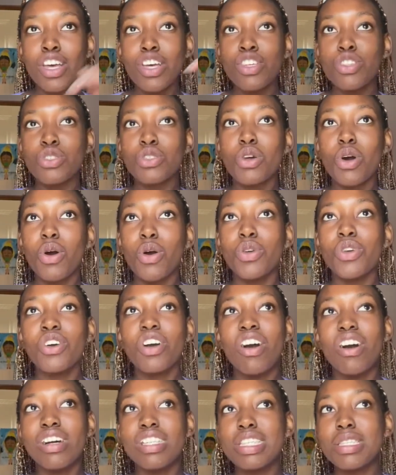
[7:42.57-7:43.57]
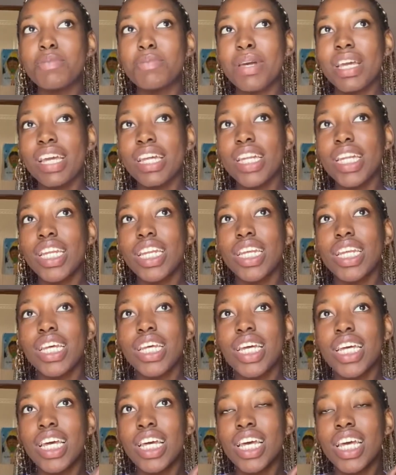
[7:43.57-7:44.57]
So you can't spend
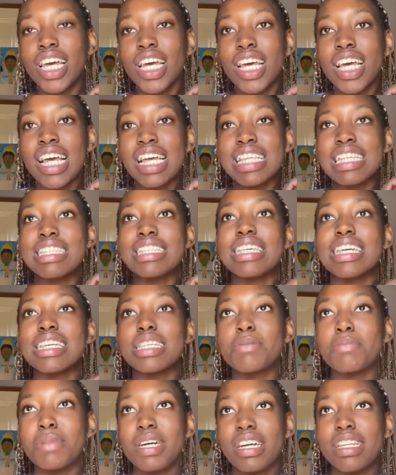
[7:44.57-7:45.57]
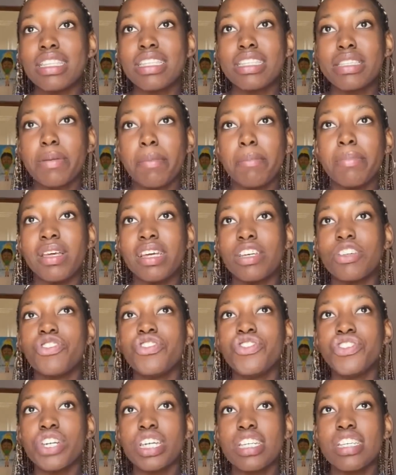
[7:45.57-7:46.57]
6 months being
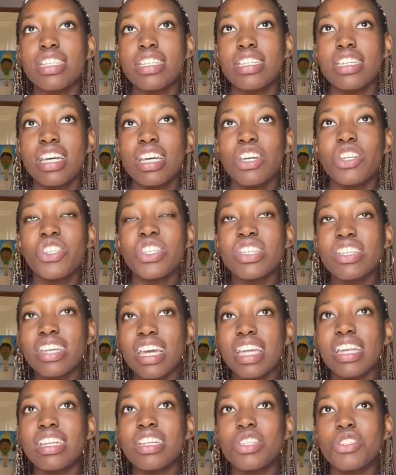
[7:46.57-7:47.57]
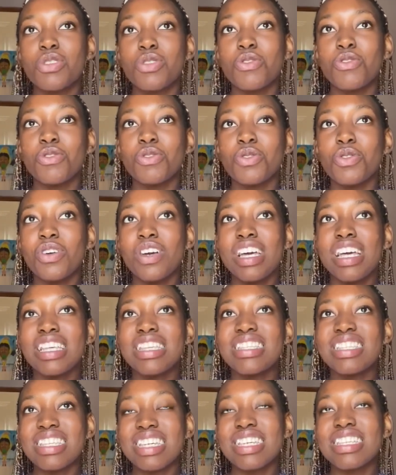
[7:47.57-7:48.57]
stressed to get into
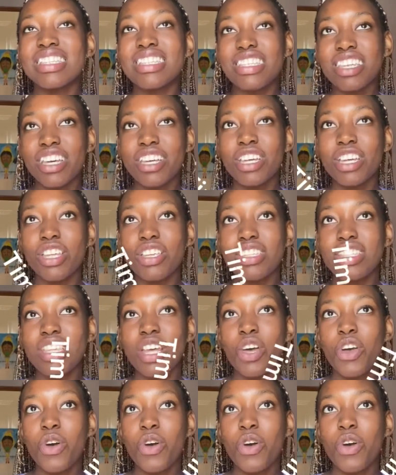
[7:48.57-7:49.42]
6 years